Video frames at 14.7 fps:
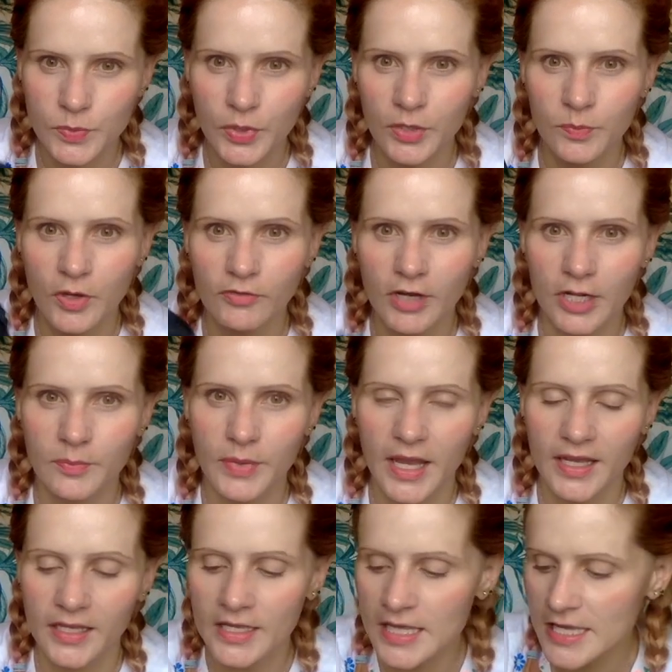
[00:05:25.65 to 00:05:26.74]
put in my running
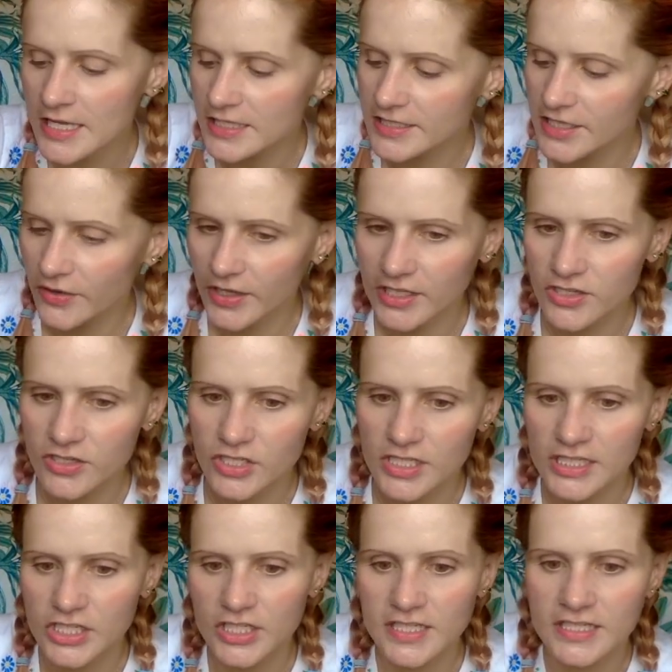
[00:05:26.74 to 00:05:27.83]
bag. So I
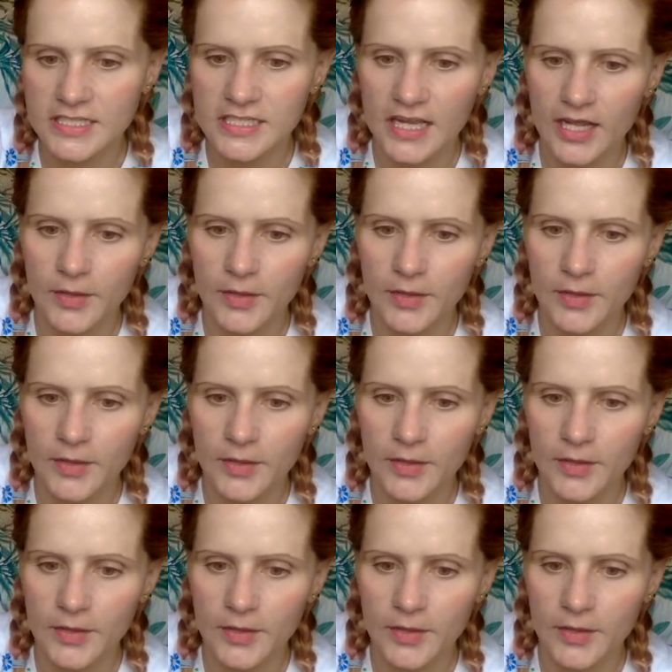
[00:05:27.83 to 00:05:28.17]
usually just